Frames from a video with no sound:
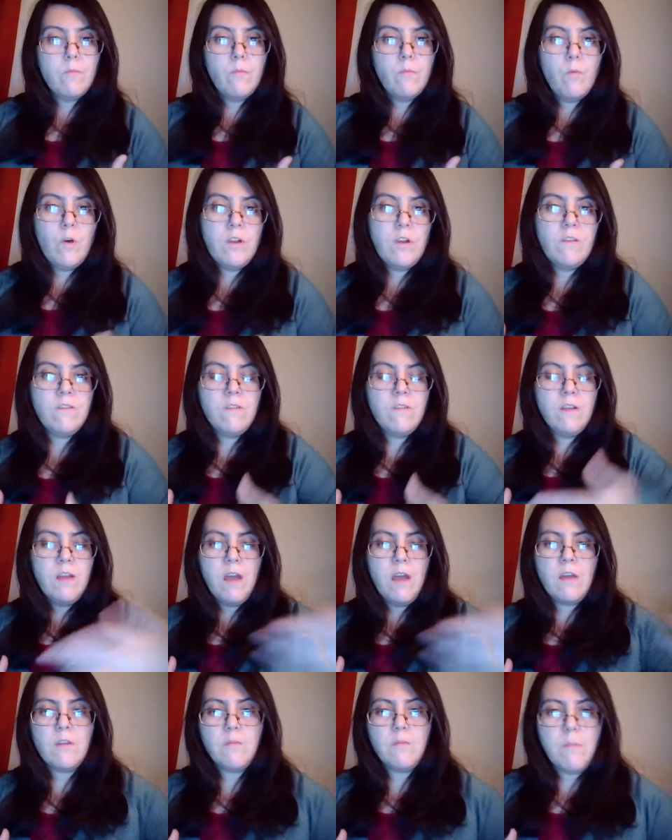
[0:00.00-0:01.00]
what is the
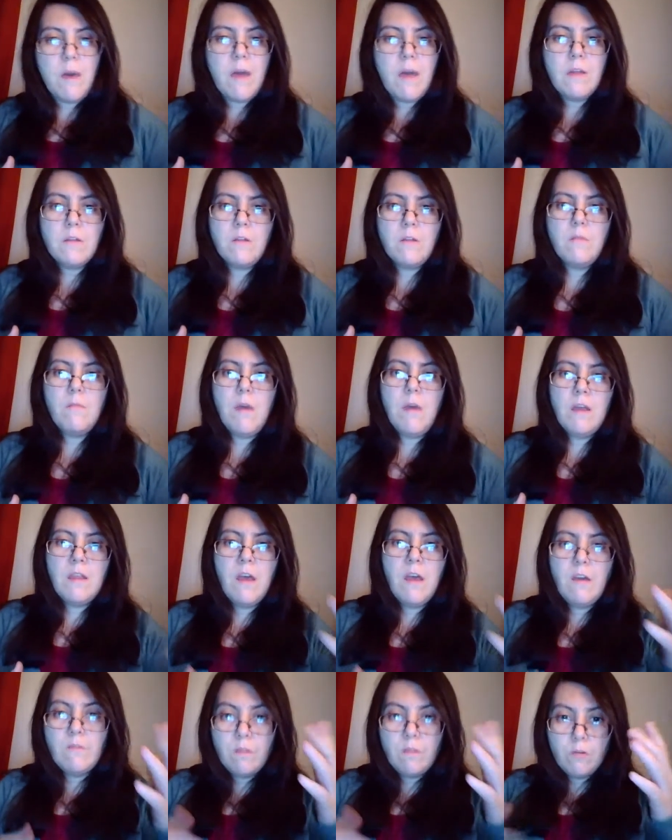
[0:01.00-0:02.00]
next path in my
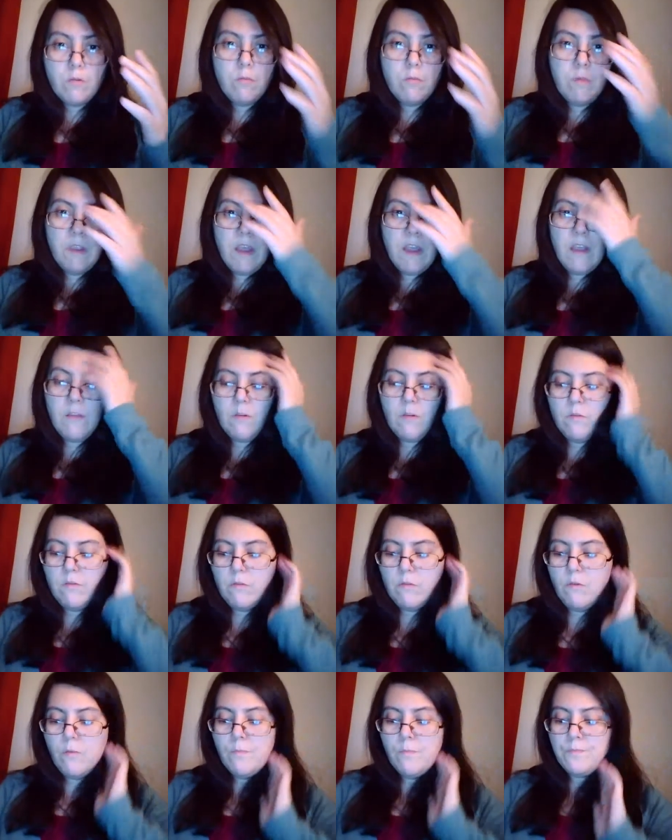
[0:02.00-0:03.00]
life? It could be that
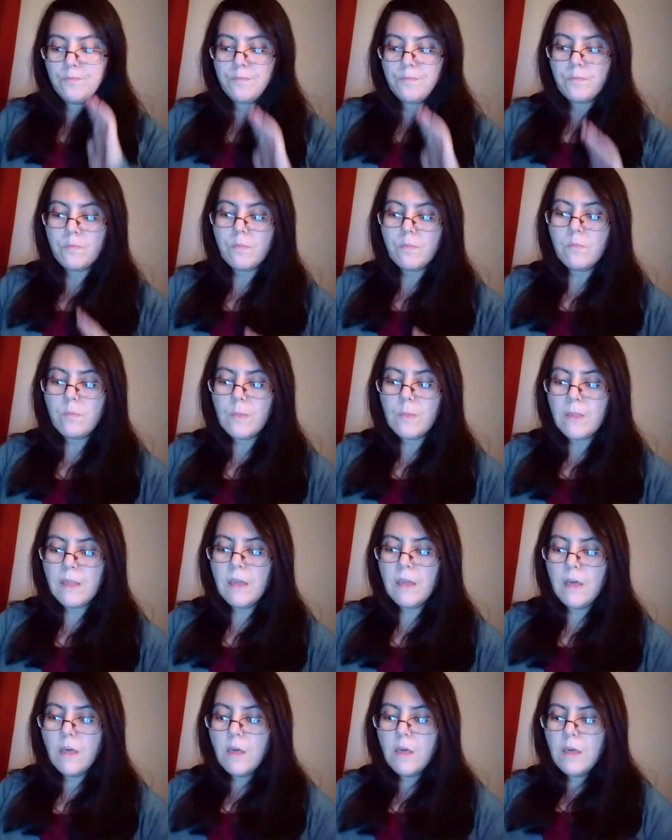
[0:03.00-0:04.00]
also.
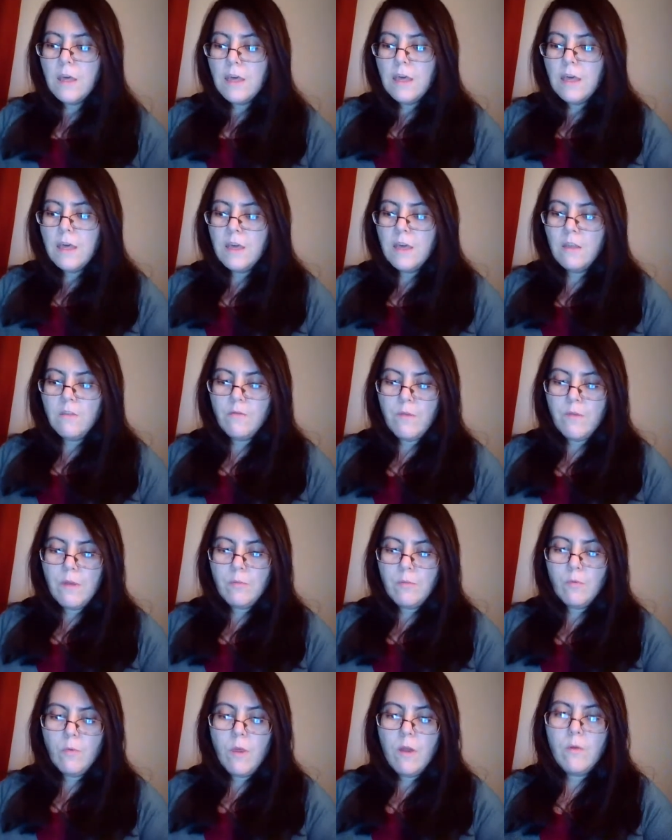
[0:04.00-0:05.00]
In
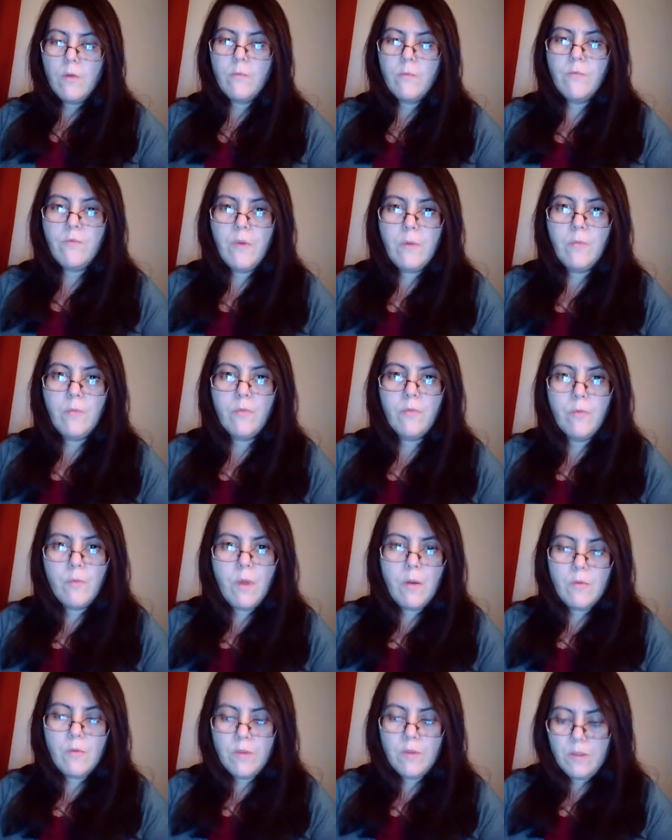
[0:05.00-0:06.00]

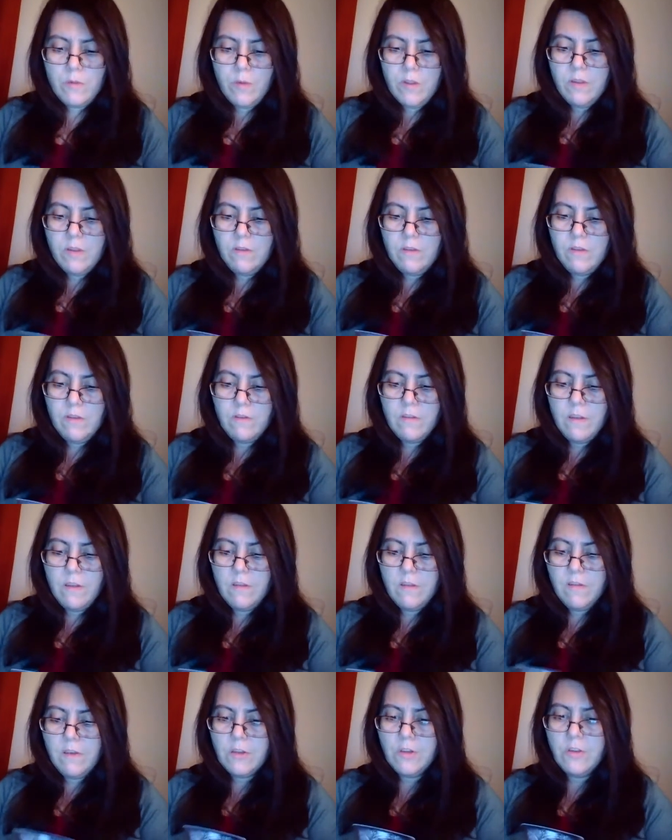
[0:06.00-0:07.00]
February
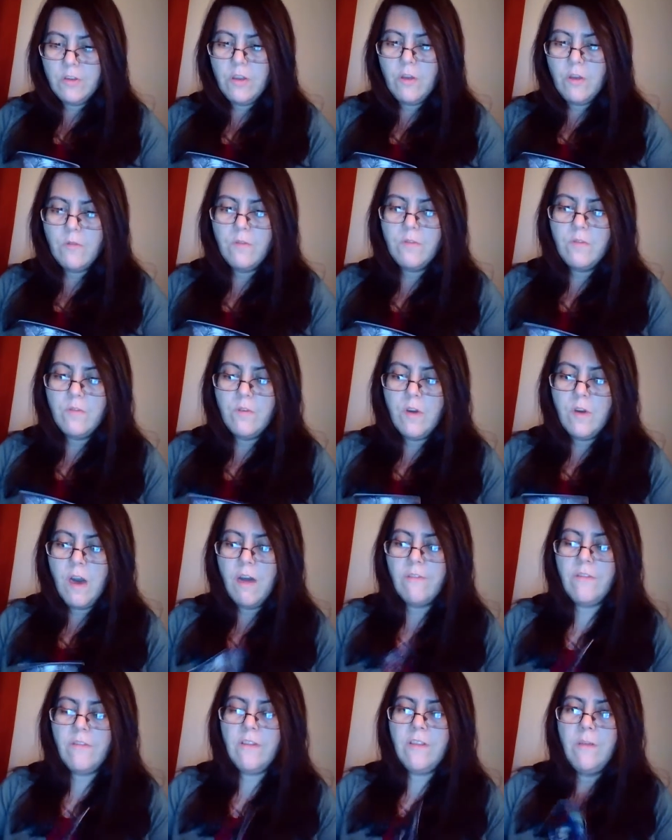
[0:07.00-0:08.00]
2016, Sagittarius, you
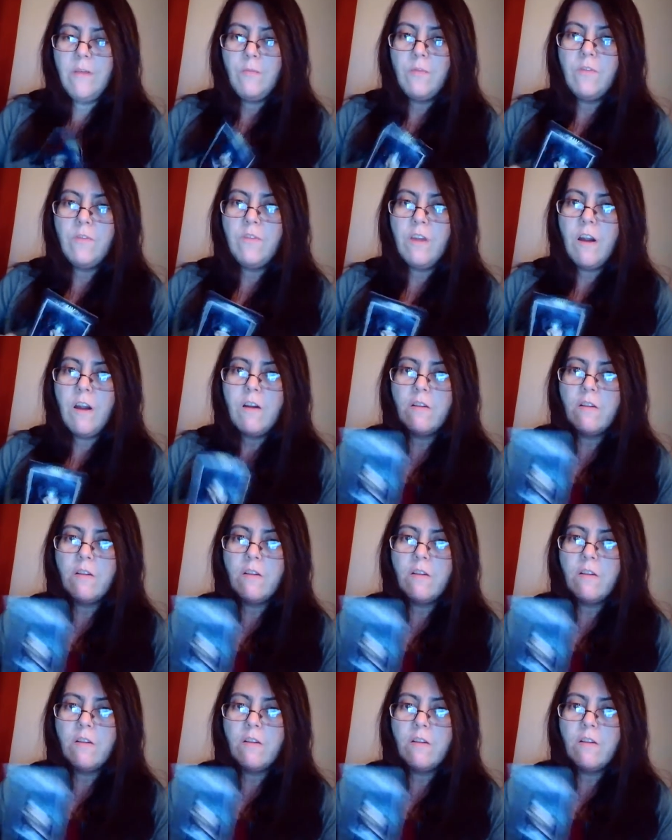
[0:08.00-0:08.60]
have the Temperance